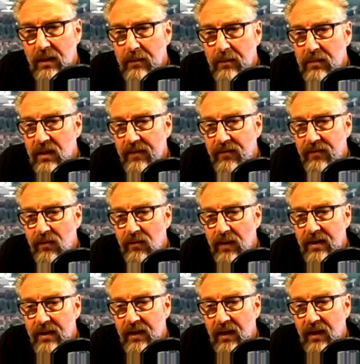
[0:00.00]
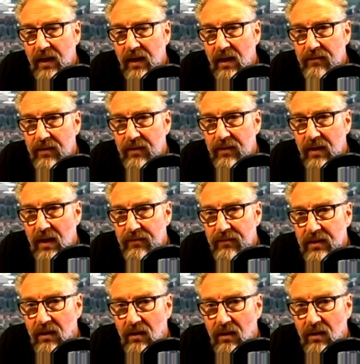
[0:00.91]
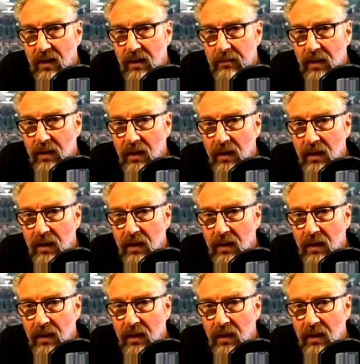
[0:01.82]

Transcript: never ending. Every time